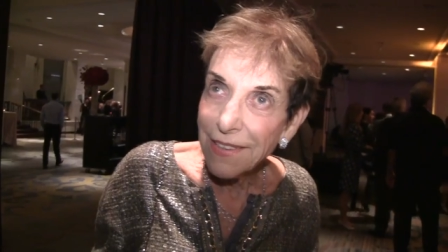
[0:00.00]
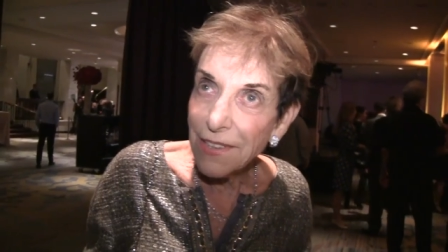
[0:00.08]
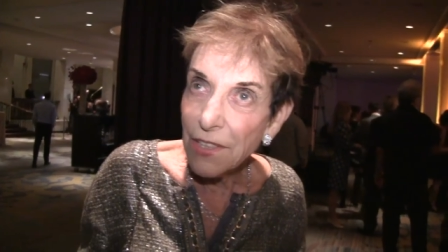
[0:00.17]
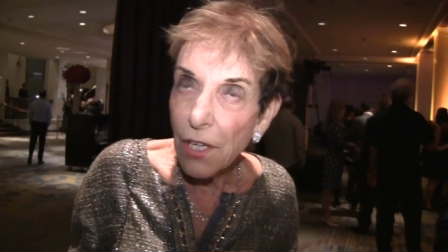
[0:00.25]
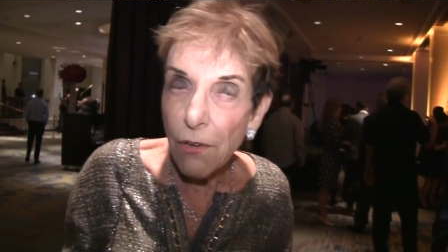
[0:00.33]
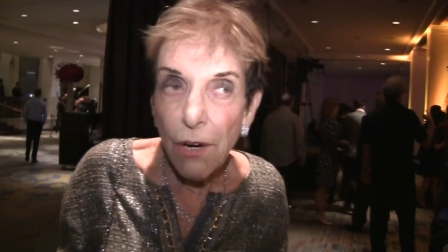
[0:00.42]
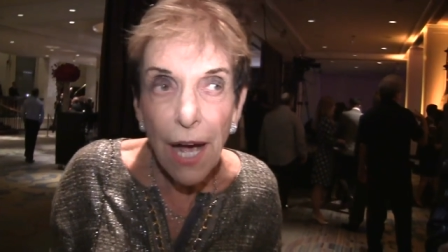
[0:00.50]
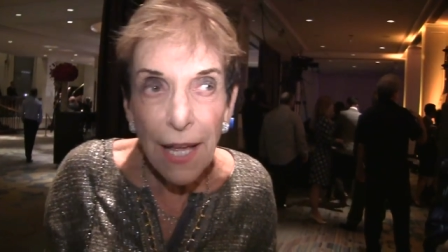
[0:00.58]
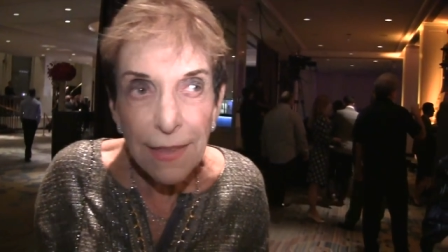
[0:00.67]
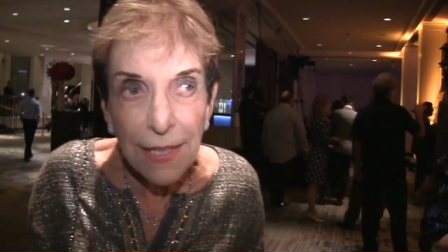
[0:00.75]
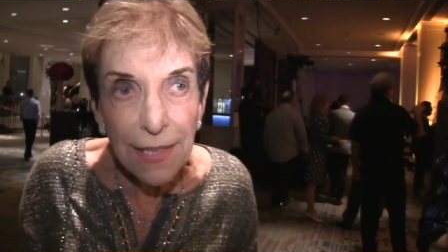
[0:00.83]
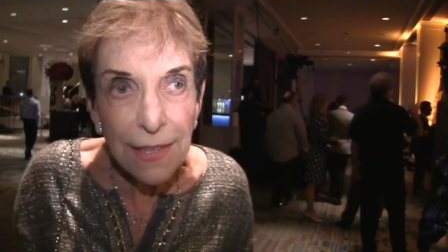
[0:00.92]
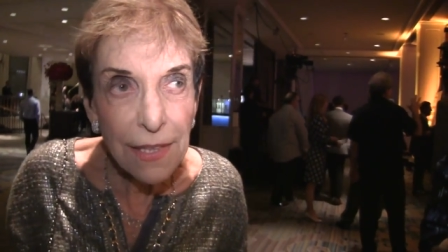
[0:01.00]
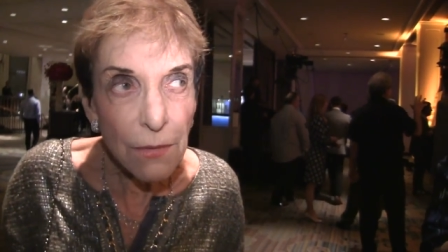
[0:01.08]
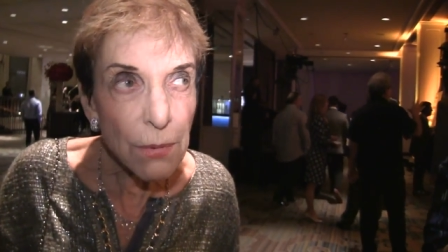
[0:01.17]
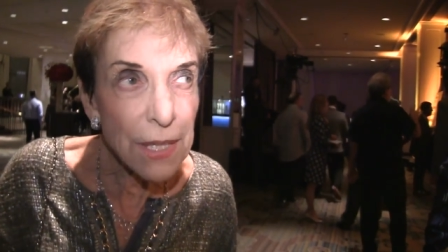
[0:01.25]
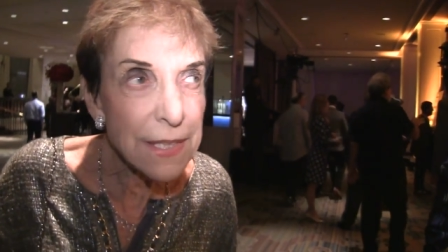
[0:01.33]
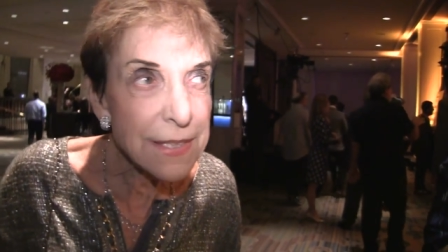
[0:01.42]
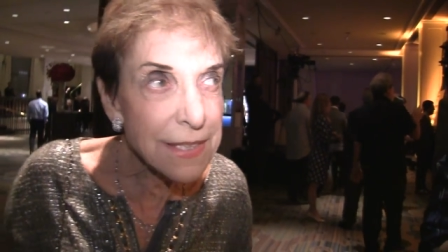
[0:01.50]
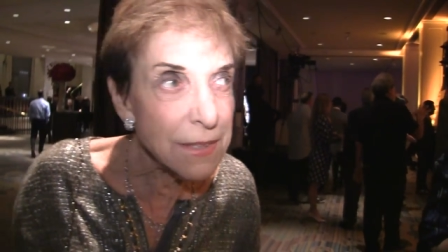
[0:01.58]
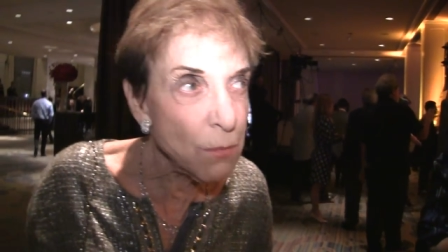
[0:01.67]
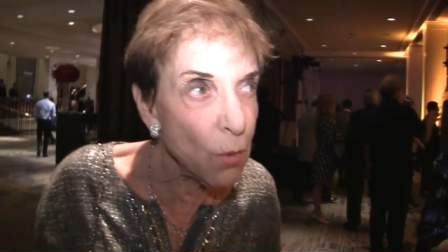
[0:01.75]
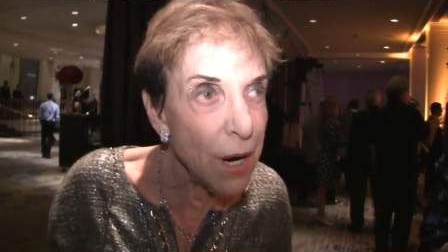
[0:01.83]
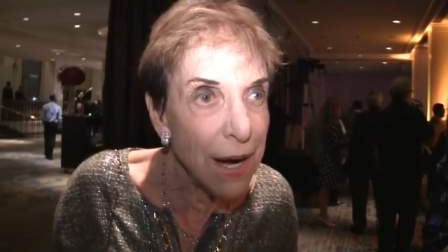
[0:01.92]
You know, I think the
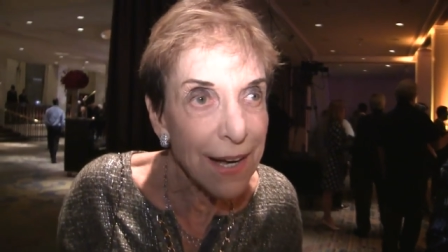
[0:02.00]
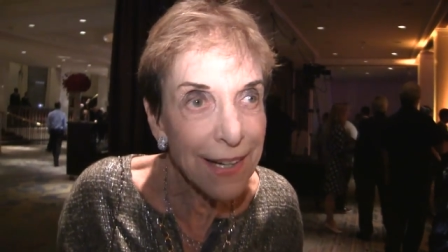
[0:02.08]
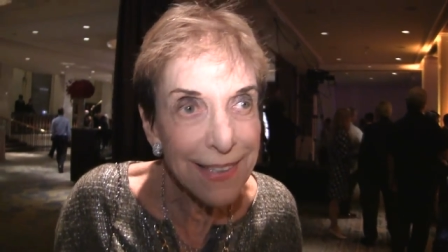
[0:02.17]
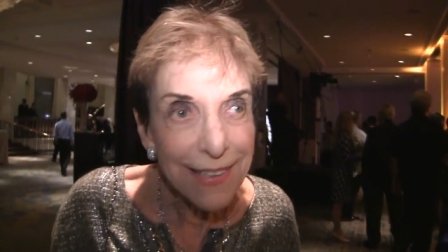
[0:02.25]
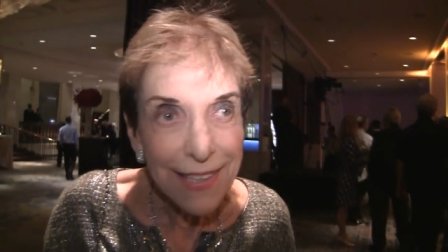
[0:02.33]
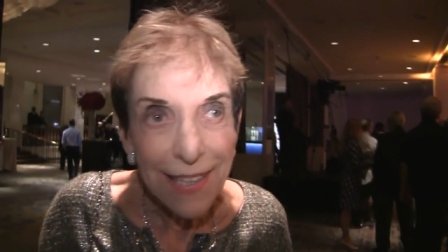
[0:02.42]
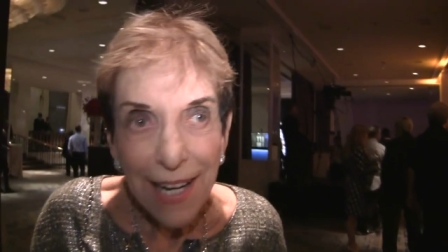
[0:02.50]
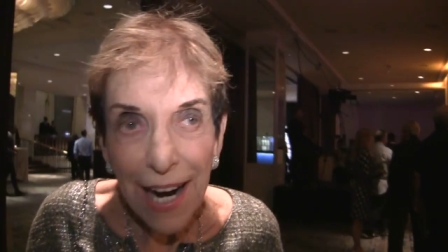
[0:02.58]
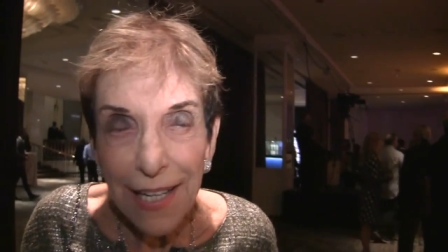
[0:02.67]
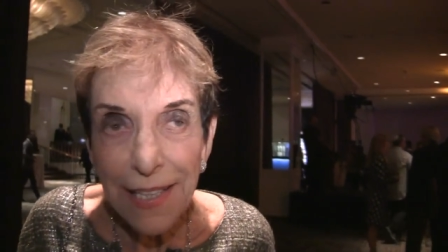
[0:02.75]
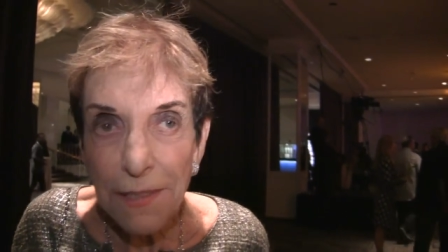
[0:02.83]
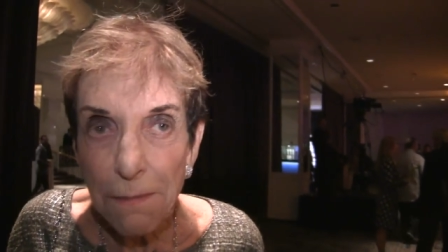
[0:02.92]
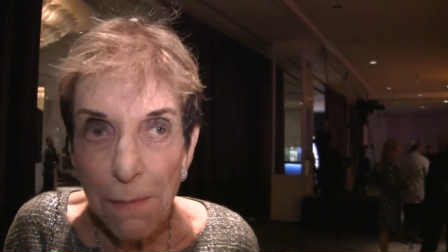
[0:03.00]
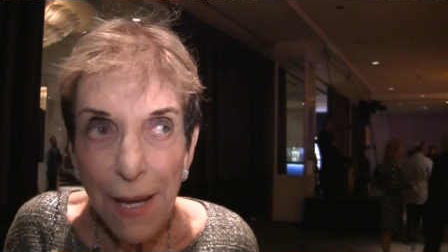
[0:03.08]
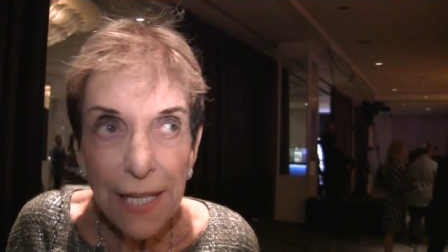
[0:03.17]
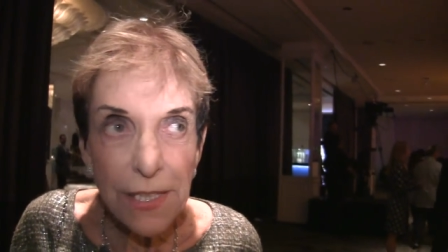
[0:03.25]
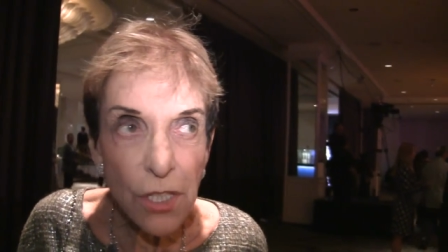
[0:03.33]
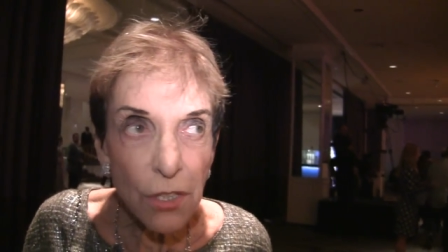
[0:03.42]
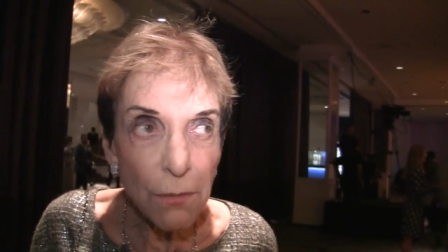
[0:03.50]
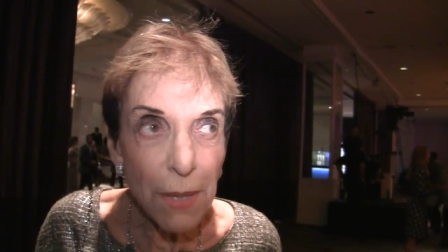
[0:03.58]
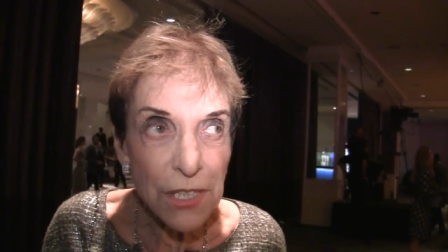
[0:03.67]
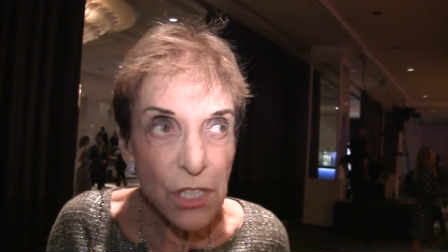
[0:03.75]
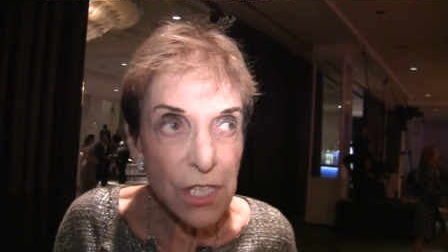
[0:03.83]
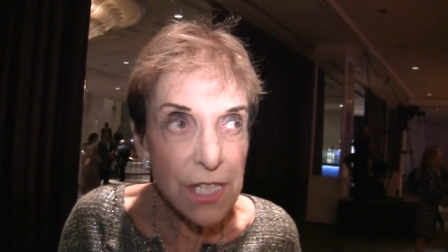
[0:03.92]
reason why I didn't pay too
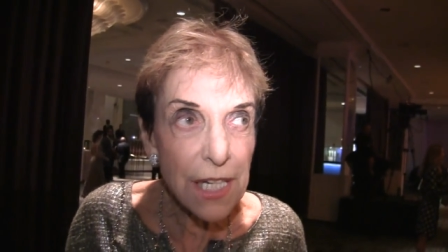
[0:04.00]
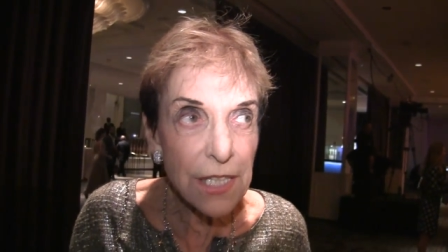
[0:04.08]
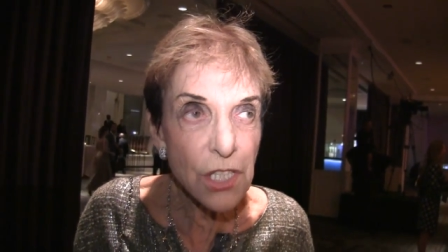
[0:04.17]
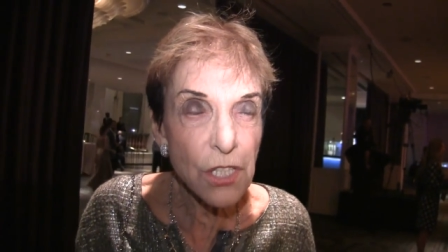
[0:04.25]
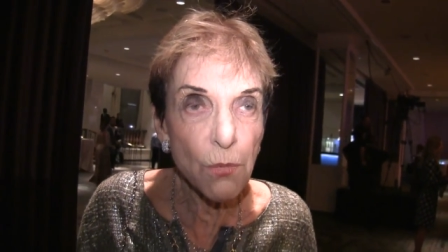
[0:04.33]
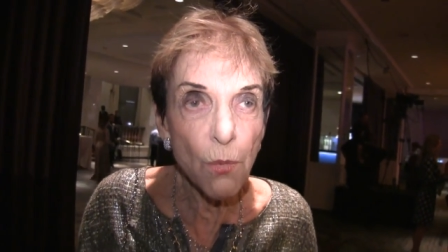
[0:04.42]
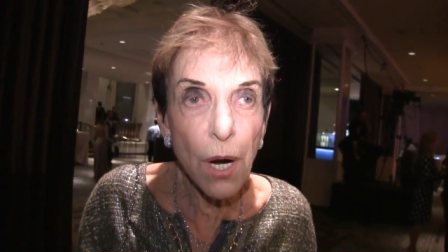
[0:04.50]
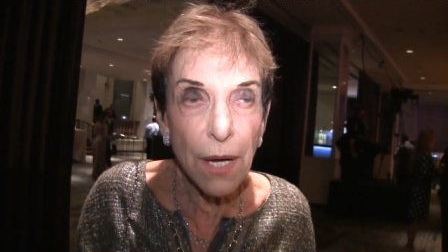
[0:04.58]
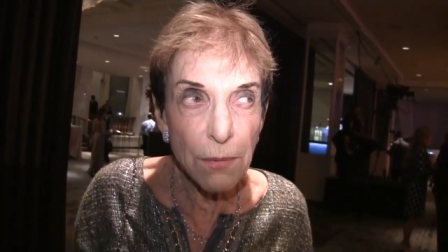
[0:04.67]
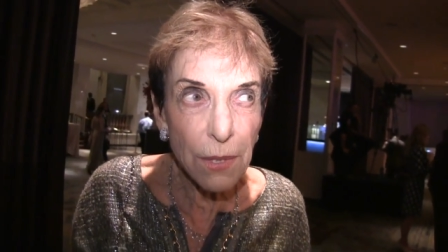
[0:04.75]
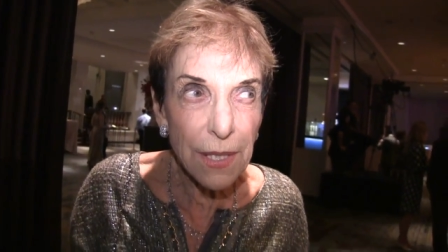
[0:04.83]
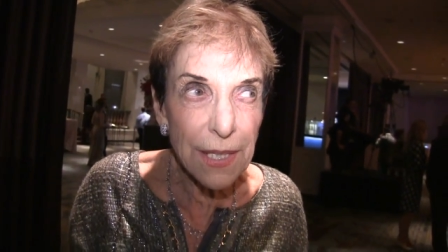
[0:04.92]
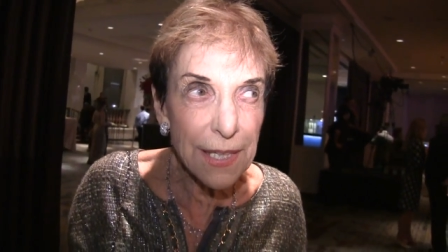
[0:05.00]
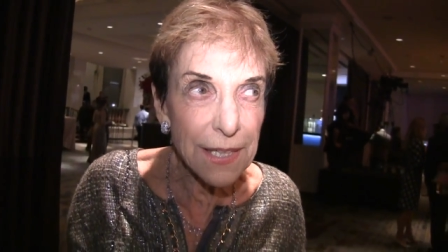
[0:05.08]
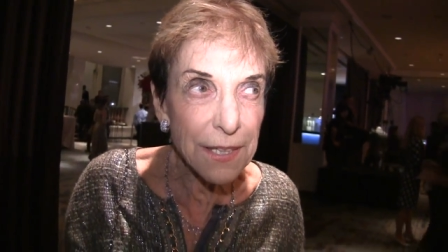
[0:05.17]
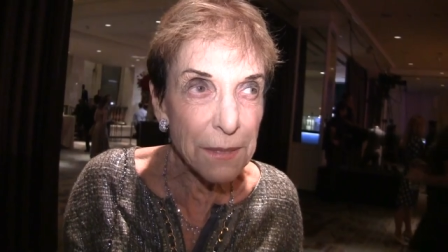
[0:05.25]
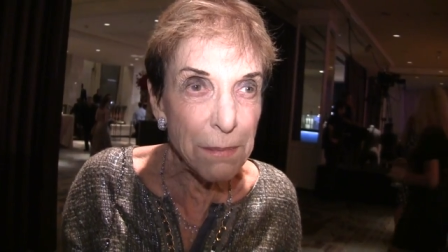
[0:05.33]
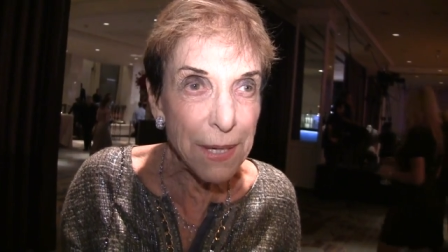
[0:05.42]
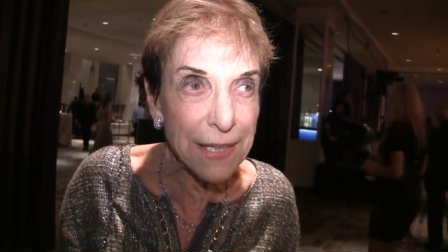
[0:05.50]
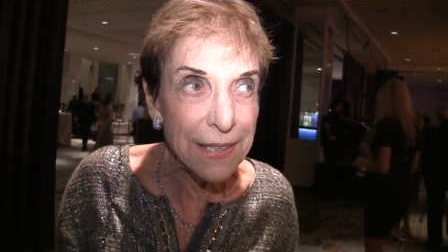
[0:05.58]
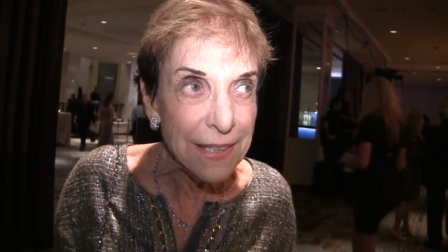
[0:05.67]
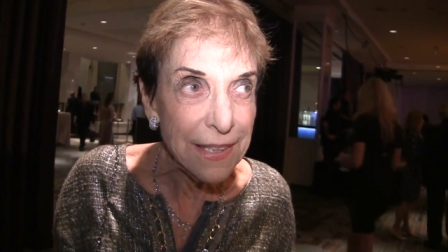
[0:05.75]
much attention why we're here, but